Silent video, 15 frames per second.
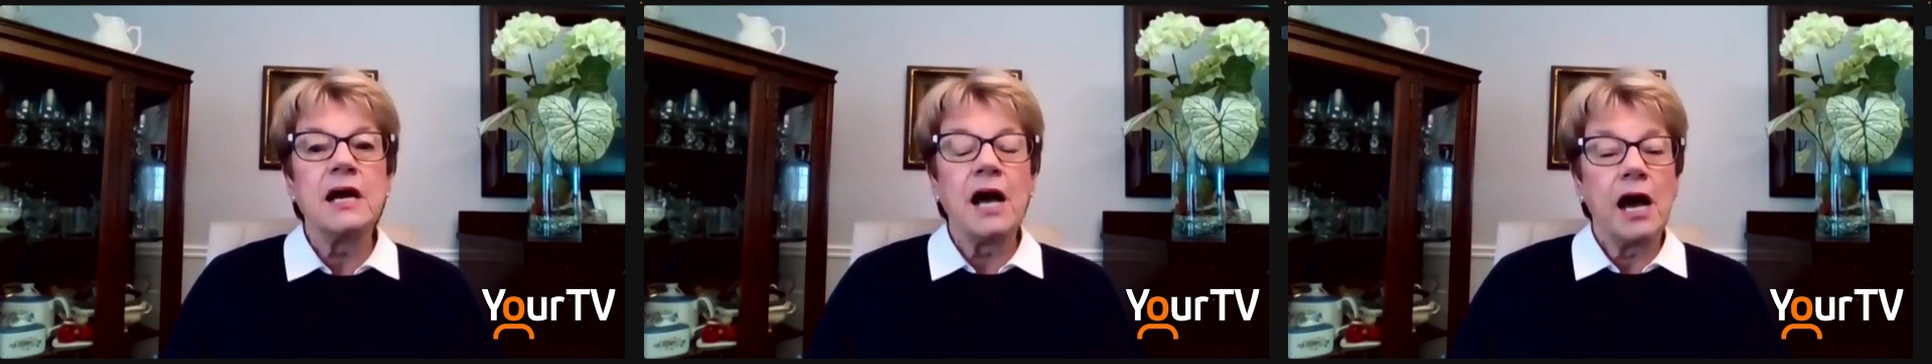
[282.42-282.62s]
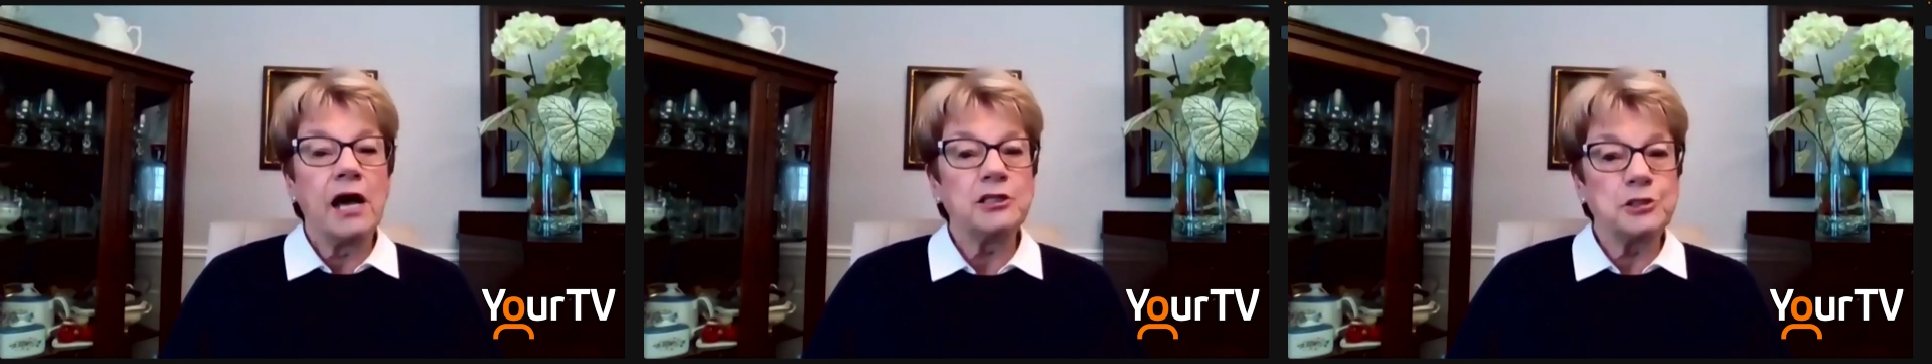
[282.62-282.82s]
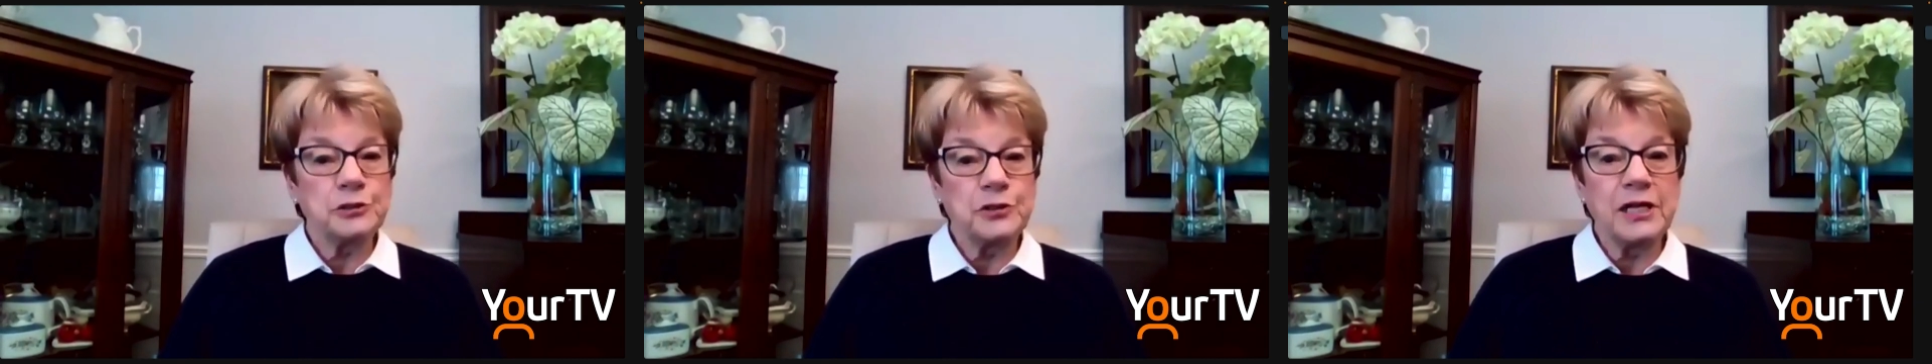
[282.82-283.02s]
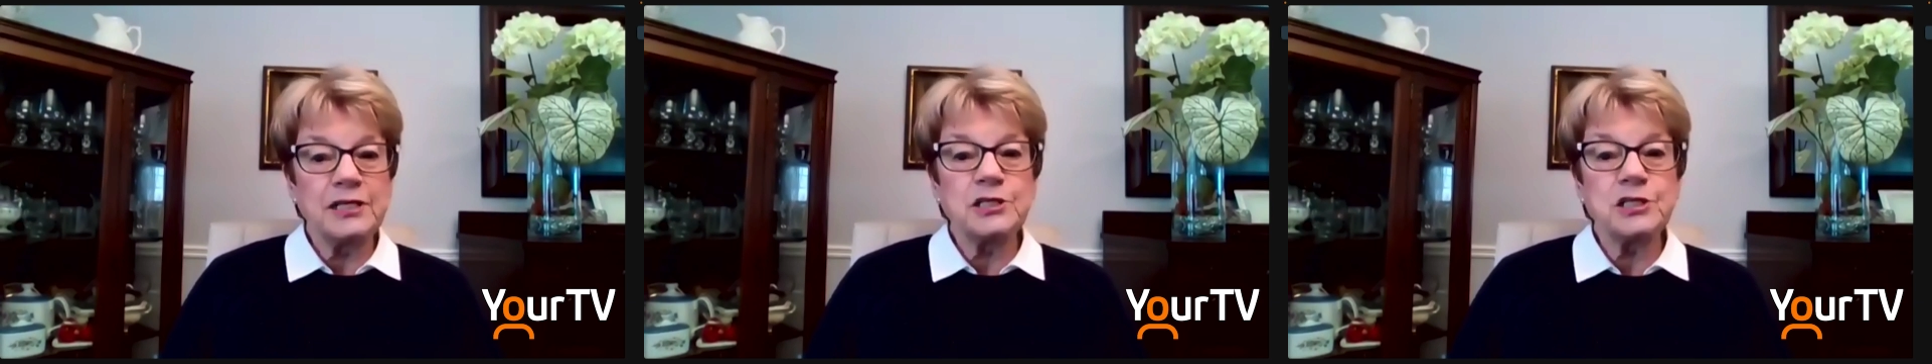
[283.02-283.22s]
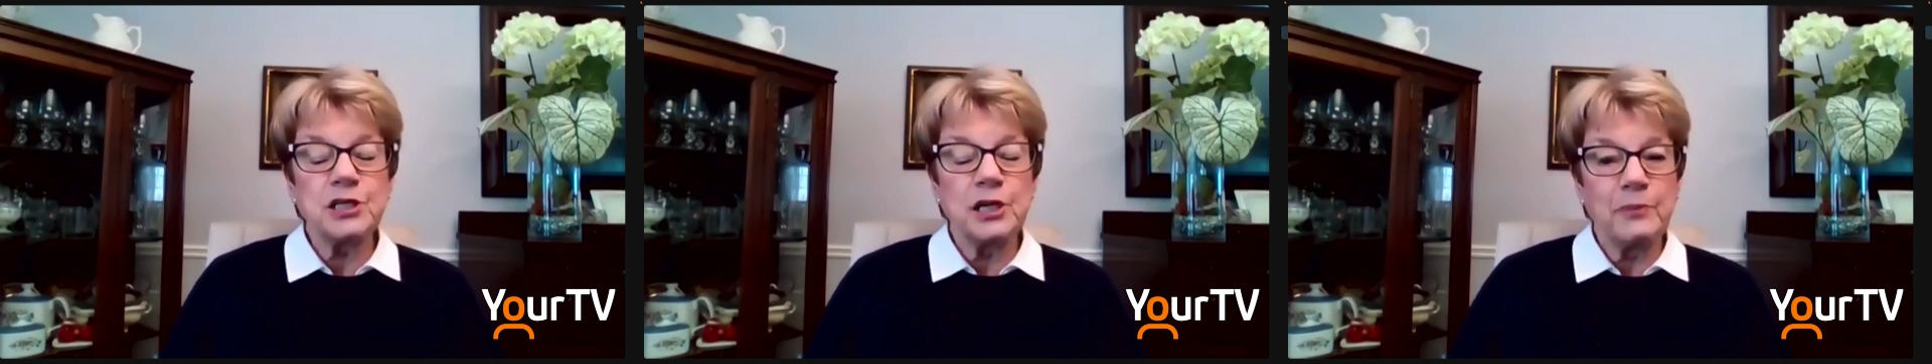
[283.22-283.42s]
a
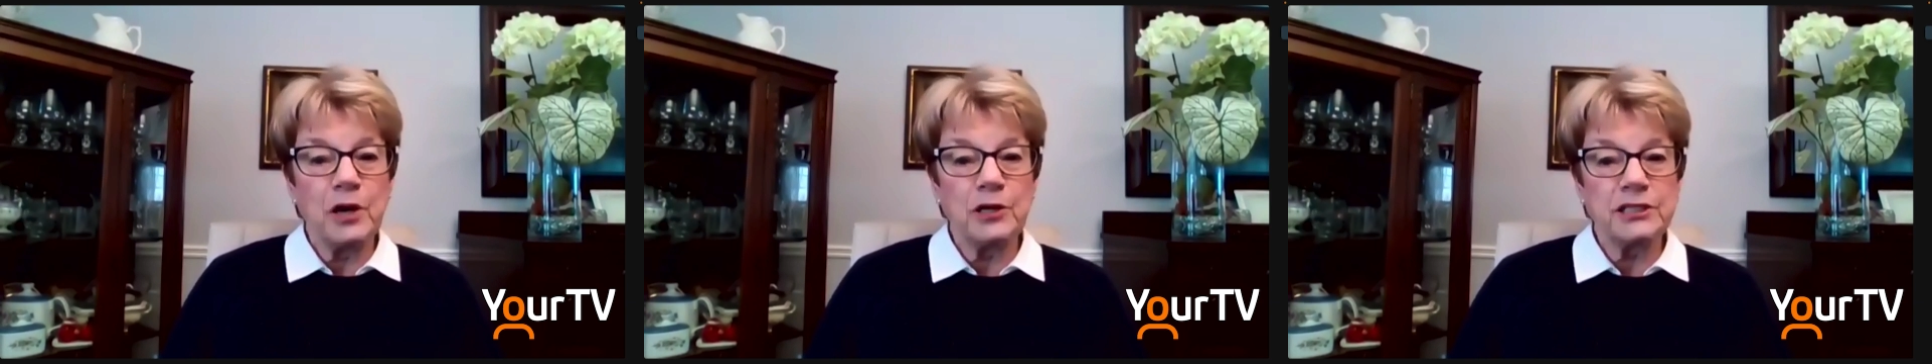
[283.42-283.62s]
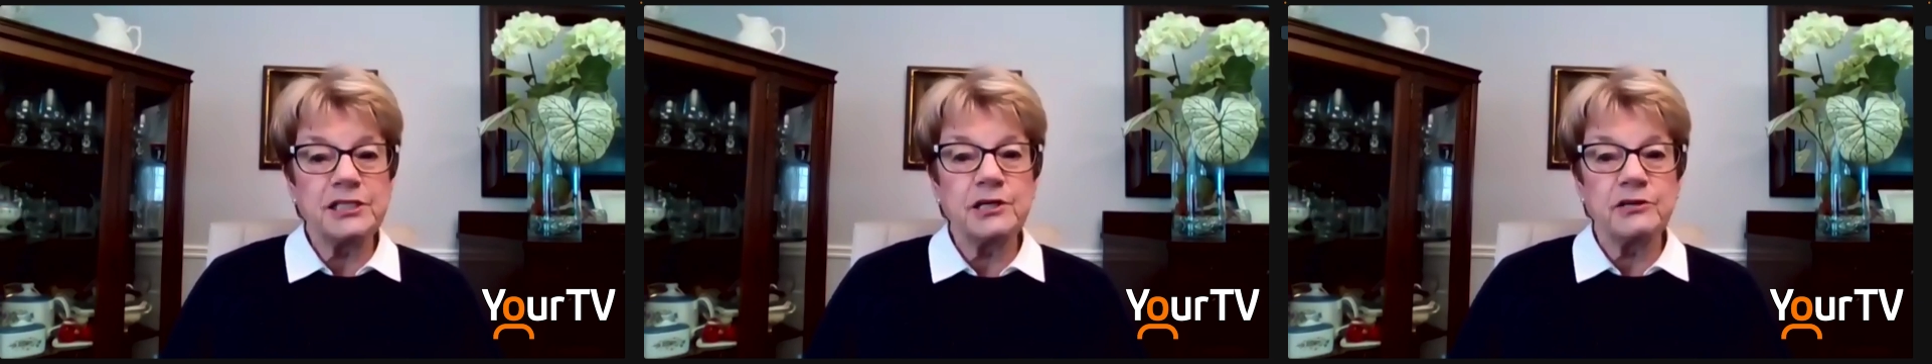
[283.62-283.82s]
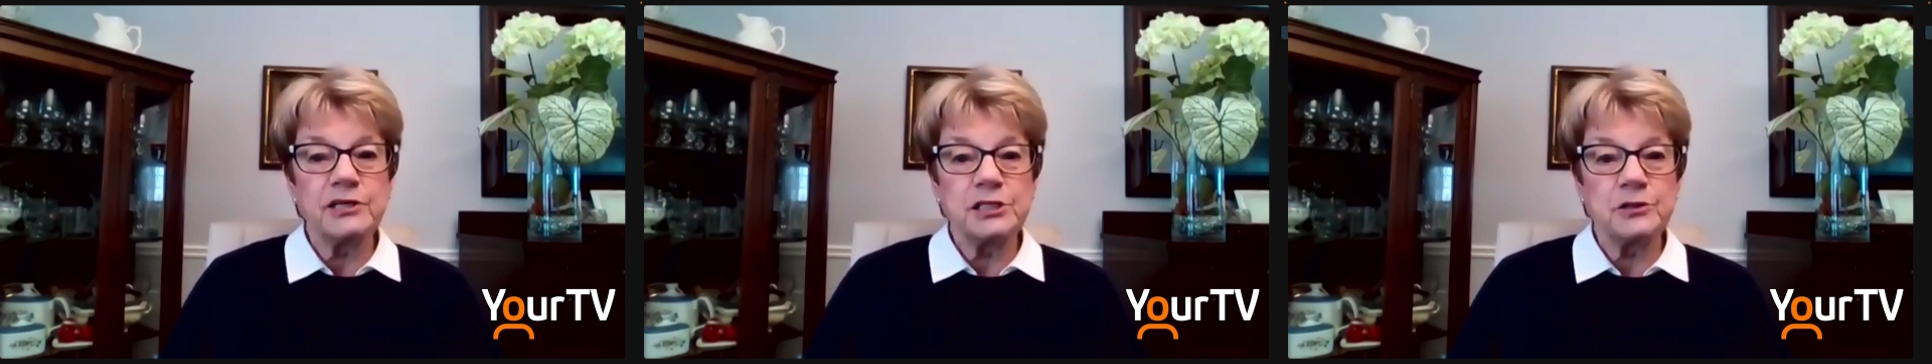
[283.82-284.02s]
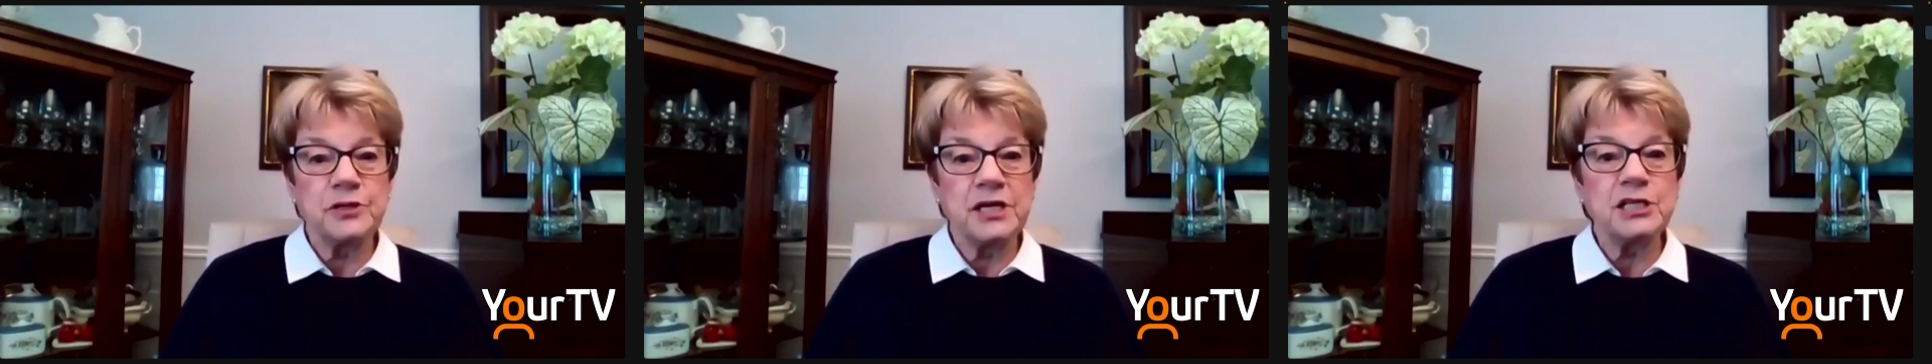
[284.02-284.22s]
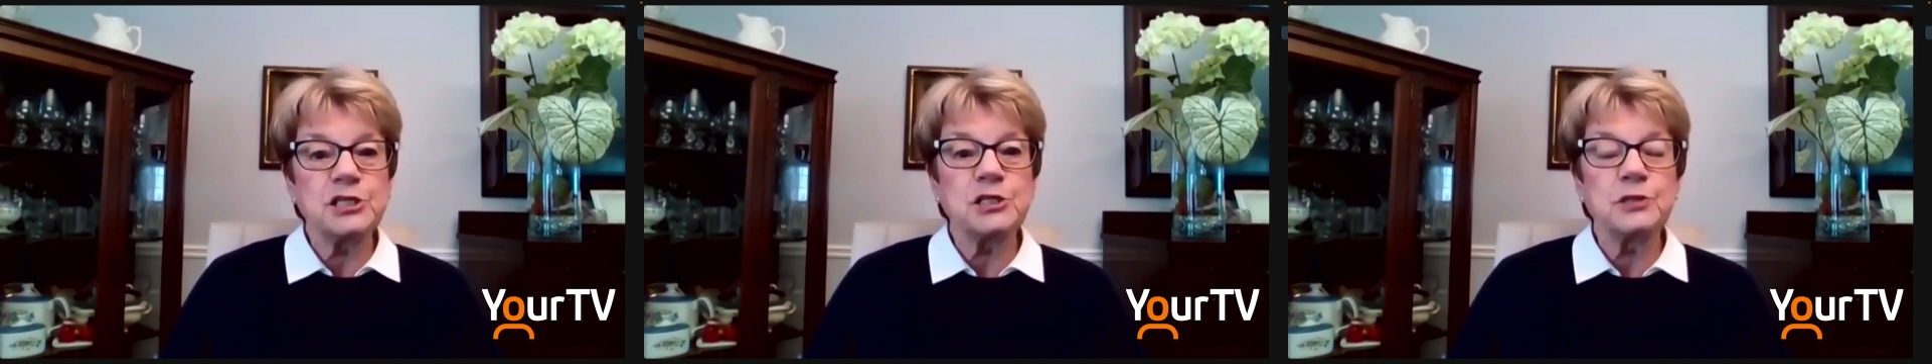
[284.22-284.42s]
donation, a monetary
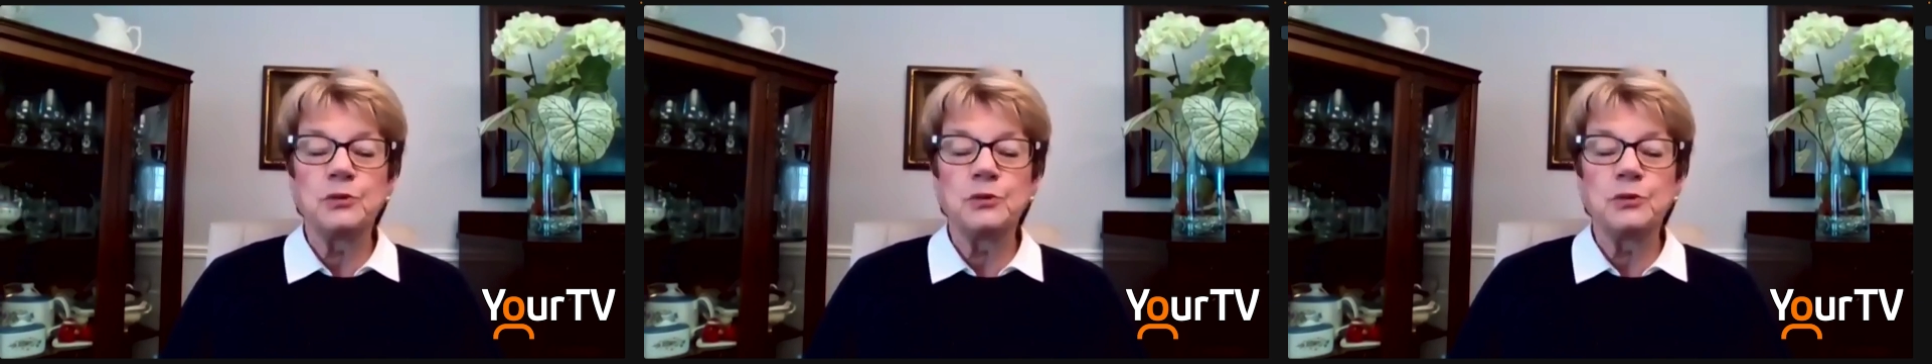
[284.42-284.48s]
donation,